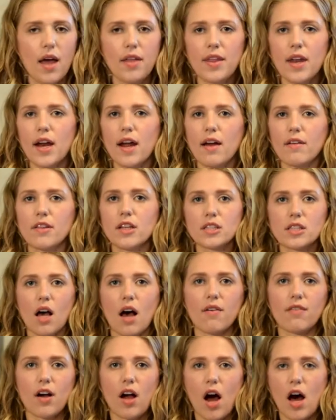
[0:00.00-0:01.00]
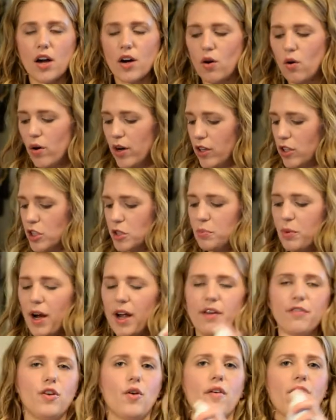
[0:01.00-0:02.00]
And then I have this avocado oil spray.
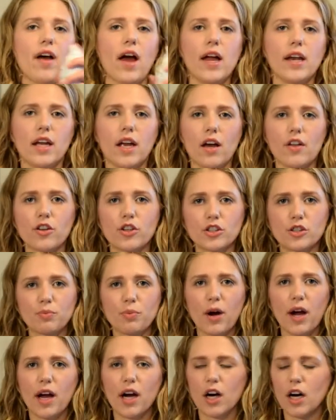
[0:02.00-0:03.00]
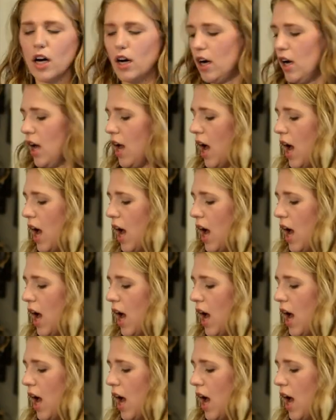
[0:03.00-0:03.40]
If you have any other sprayer,